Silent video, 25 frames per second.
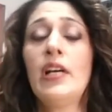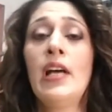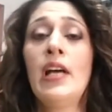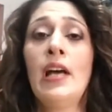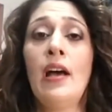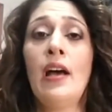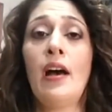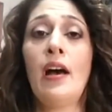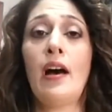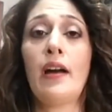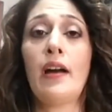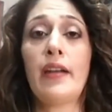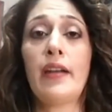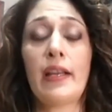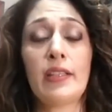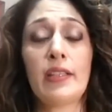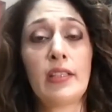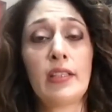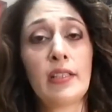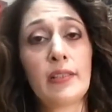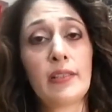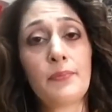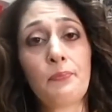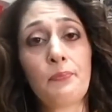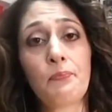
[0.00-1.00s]

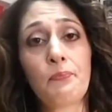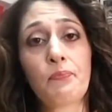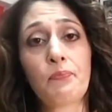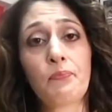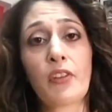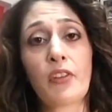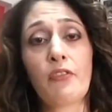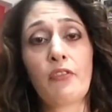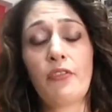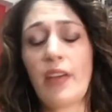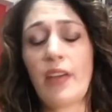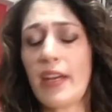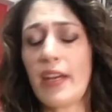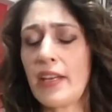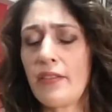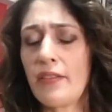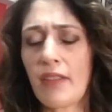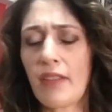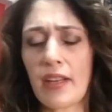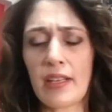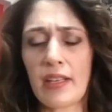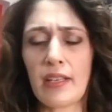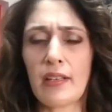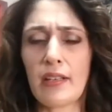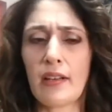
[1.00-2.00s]
another very,
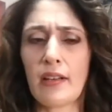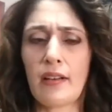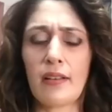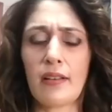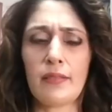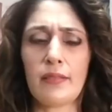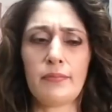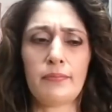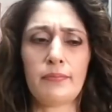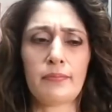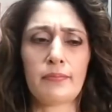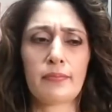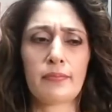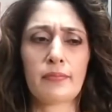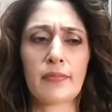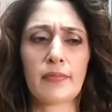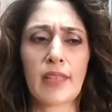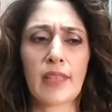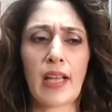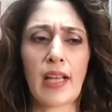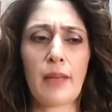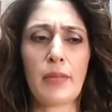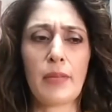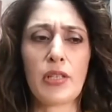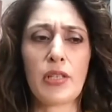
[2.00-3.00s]
very.
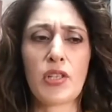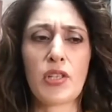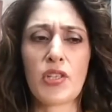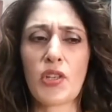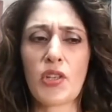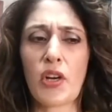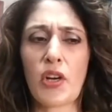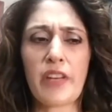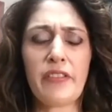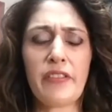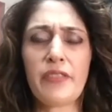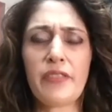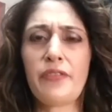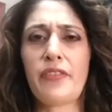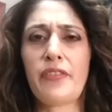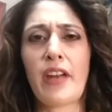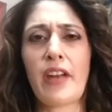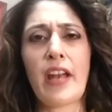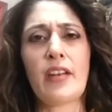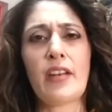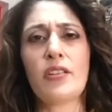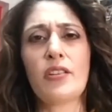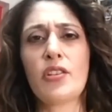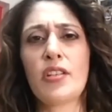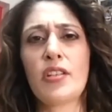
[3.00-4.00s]
I mean, she's not even
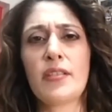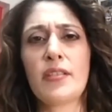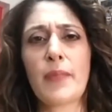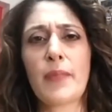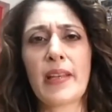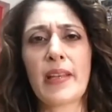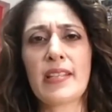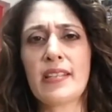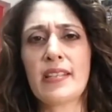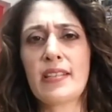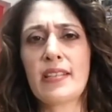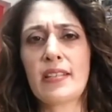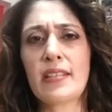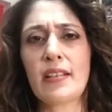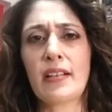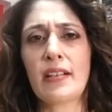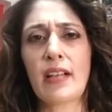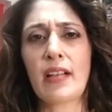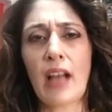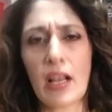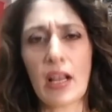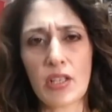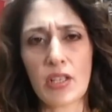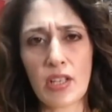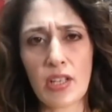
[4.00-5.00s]
friend. She's my sister,
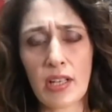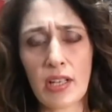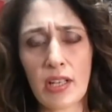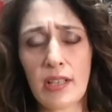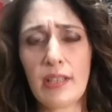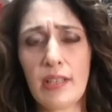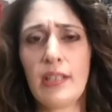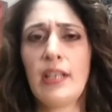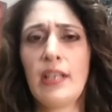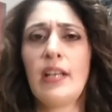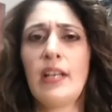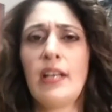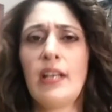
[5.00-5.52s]
Kajal.